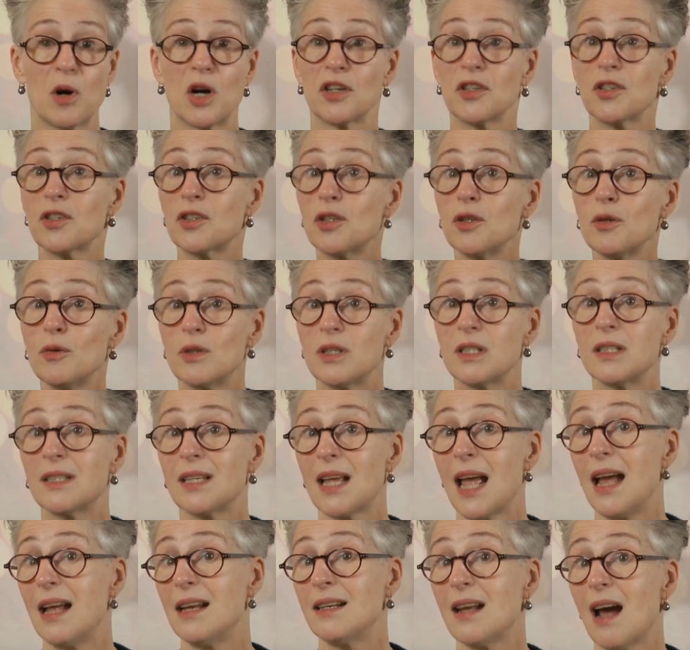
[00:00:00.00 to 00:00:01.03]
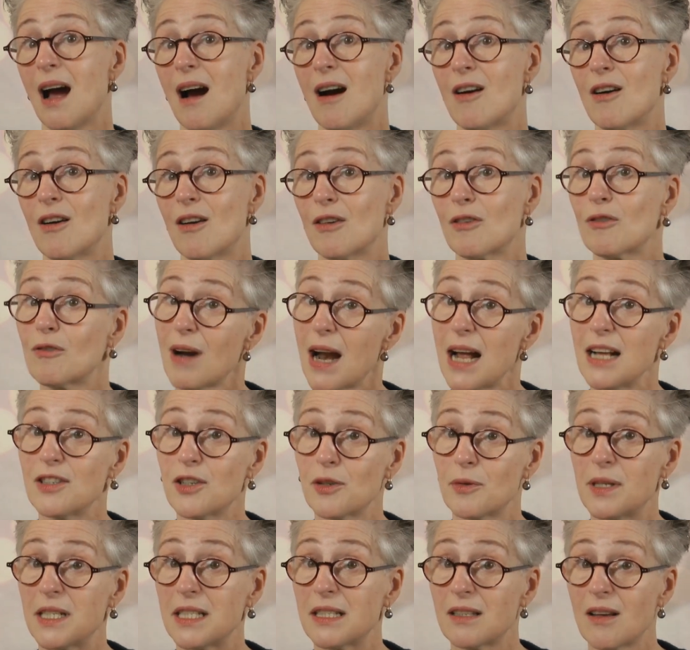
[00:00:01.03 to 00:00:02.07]
our students and our
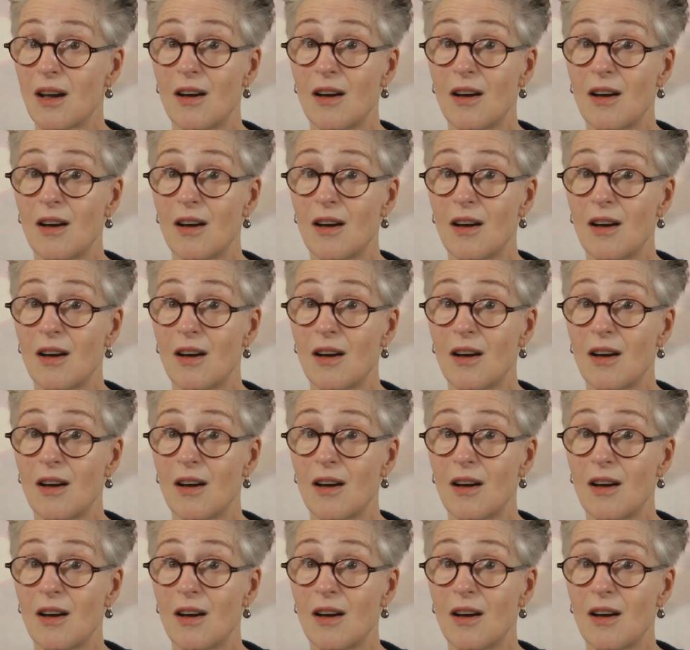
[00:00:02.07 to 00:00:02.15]
graduates